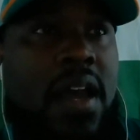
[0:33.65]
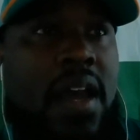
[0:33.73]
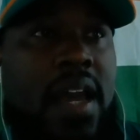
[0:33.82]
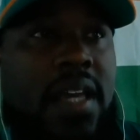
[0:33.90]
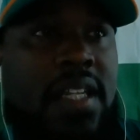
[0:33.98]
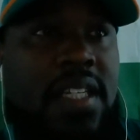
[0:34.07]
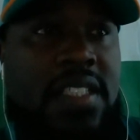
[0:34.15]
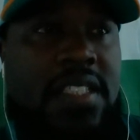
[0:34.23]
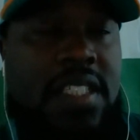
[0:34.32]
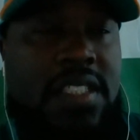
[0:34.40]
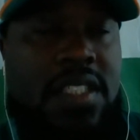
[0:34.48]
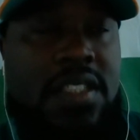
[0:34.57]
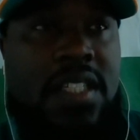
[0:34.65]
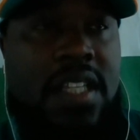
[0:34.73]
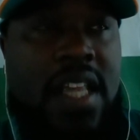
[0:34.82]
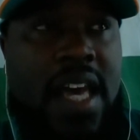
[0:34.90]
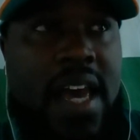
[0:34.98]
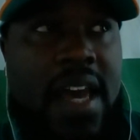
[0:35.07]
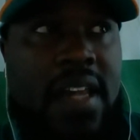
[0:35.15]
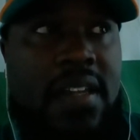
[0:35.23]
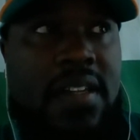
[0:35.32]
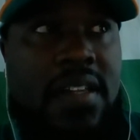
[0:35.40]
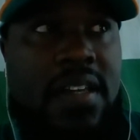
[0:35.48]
And in addition to that,